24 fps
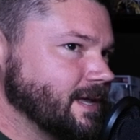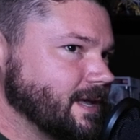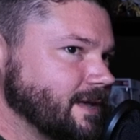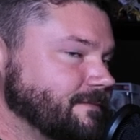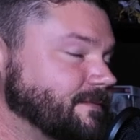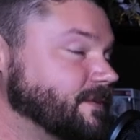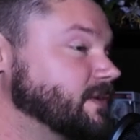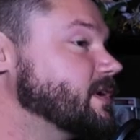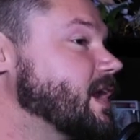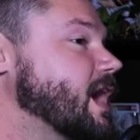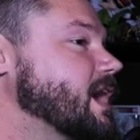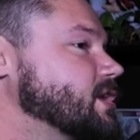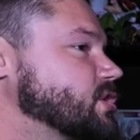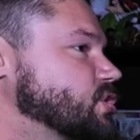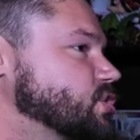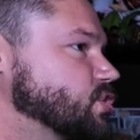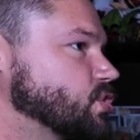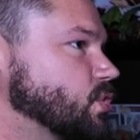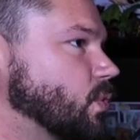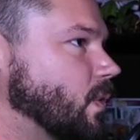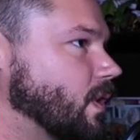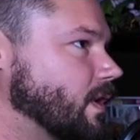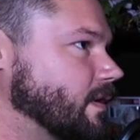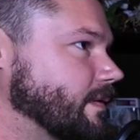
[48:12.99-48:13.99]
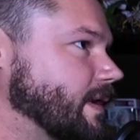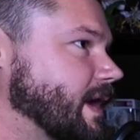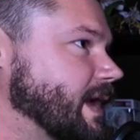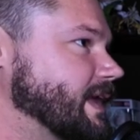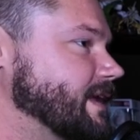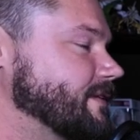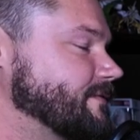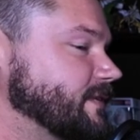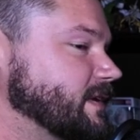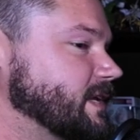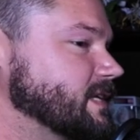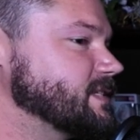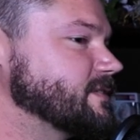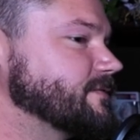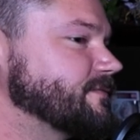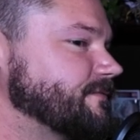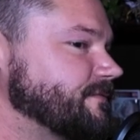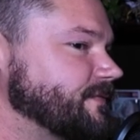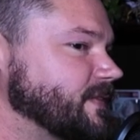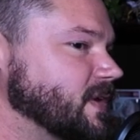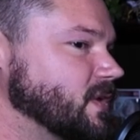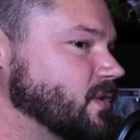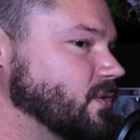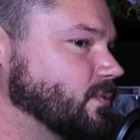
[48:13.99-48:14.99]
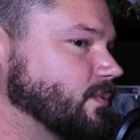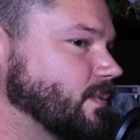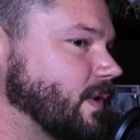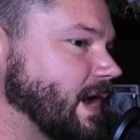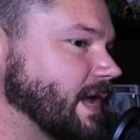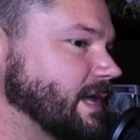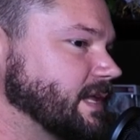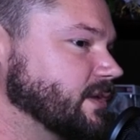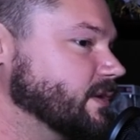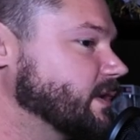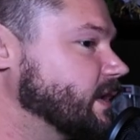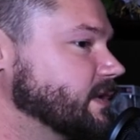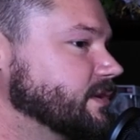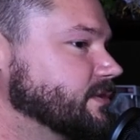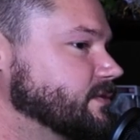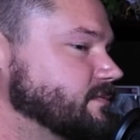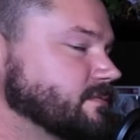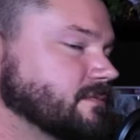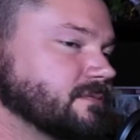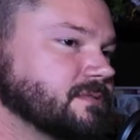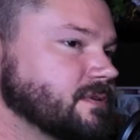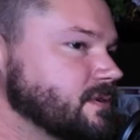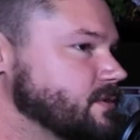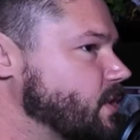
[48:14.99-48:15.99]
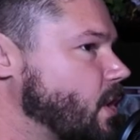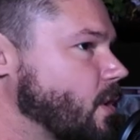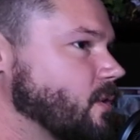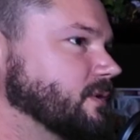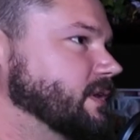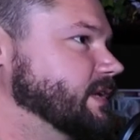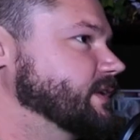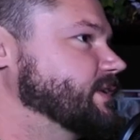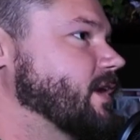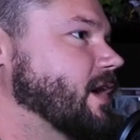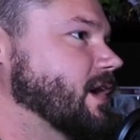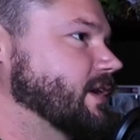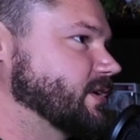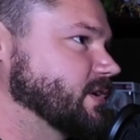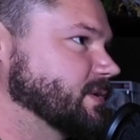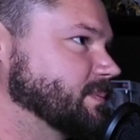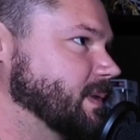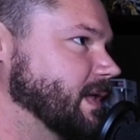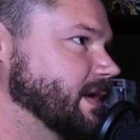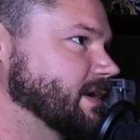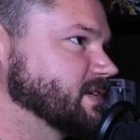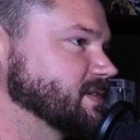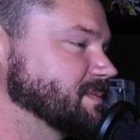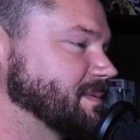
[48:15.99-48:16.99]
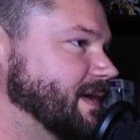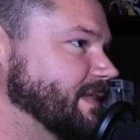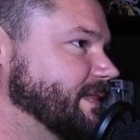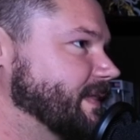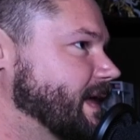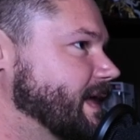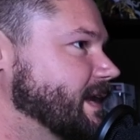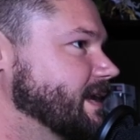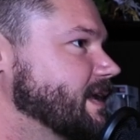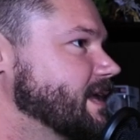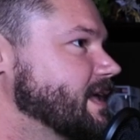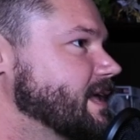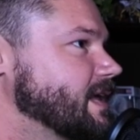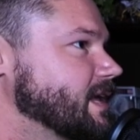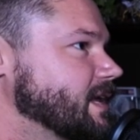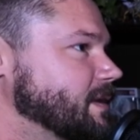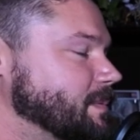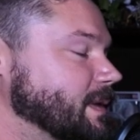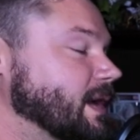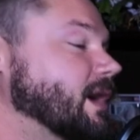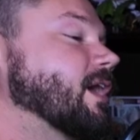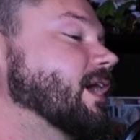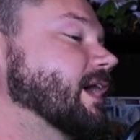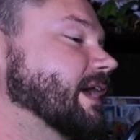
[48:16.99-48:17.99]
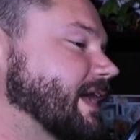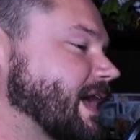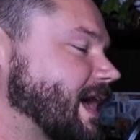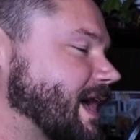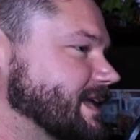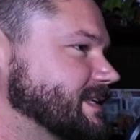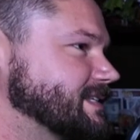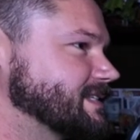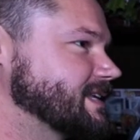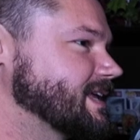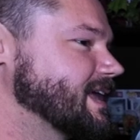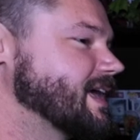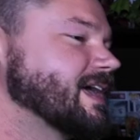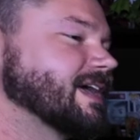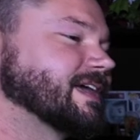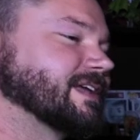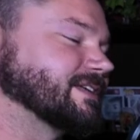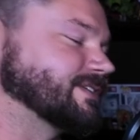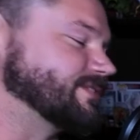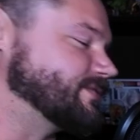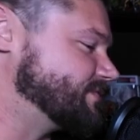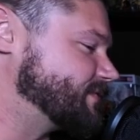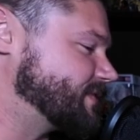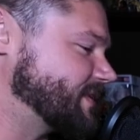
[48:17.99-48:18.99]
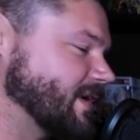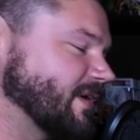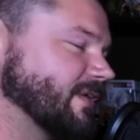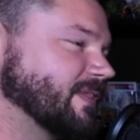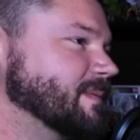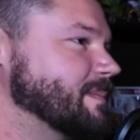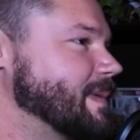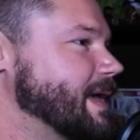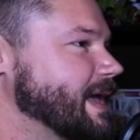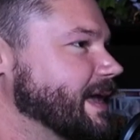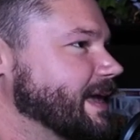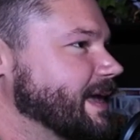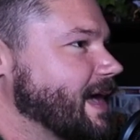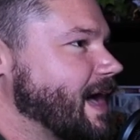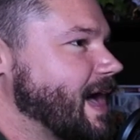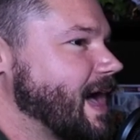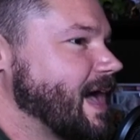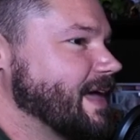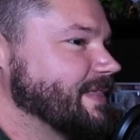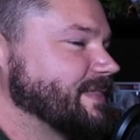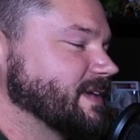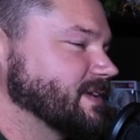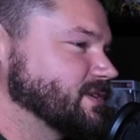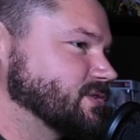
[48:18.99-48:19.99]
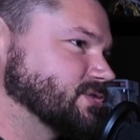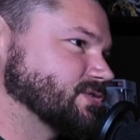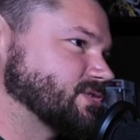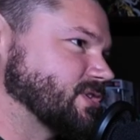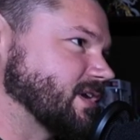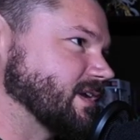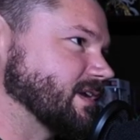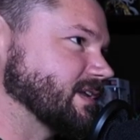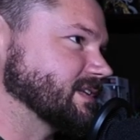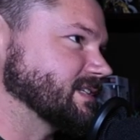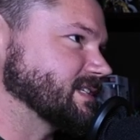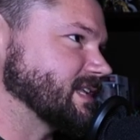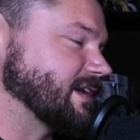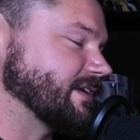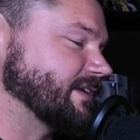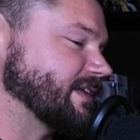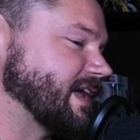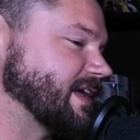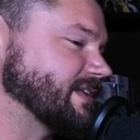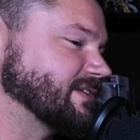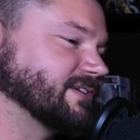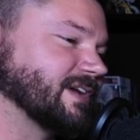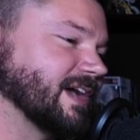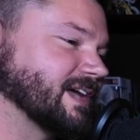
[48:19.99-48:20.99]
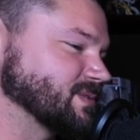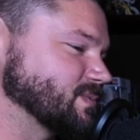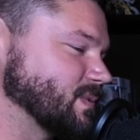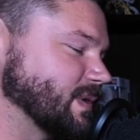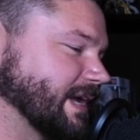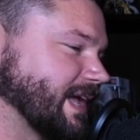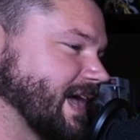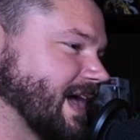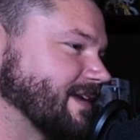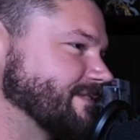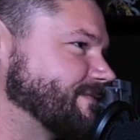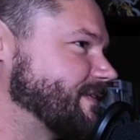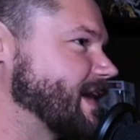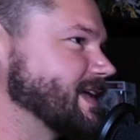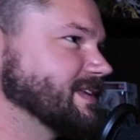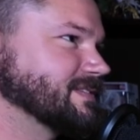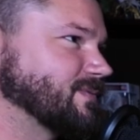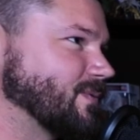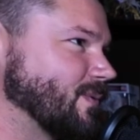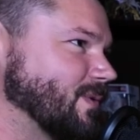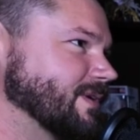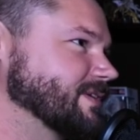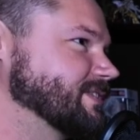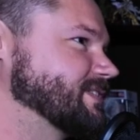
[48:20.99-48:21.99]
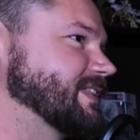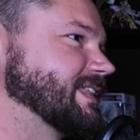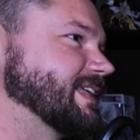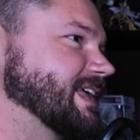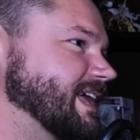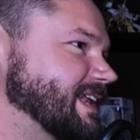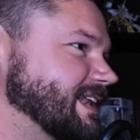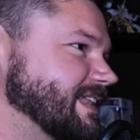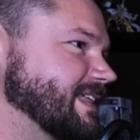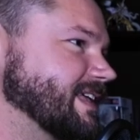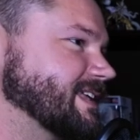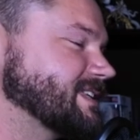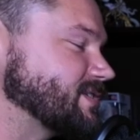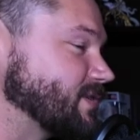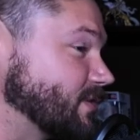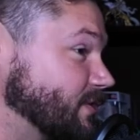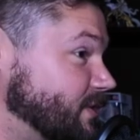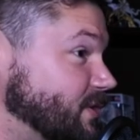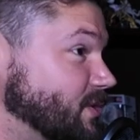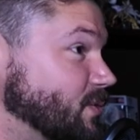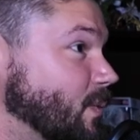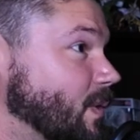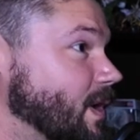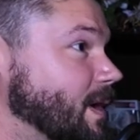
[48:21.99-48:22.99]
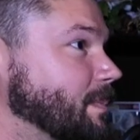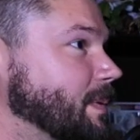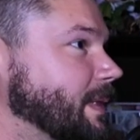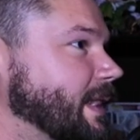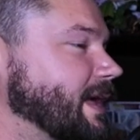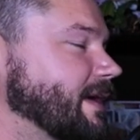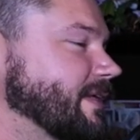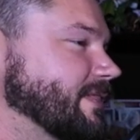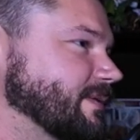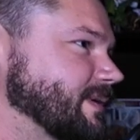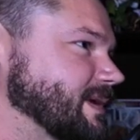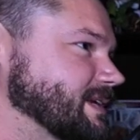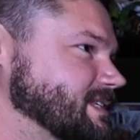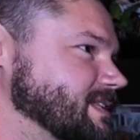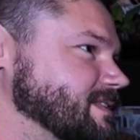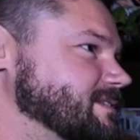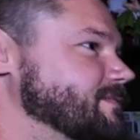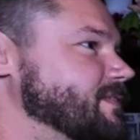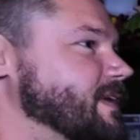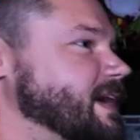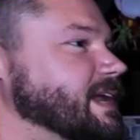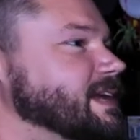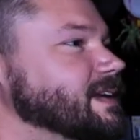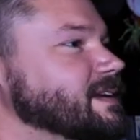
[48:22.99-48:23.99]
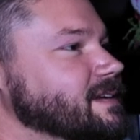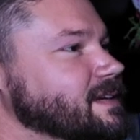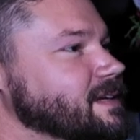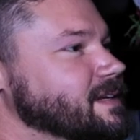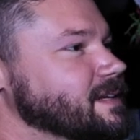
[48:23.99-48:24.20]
if you're not sure, right? If it doesn't feel right, you can totally talk to your players about that. But all right, guys, you've killed the main guy. Things are starting to settle down. Do you guys want to kind of fast forward to the end of this, or do you want to play out the rest of the fight?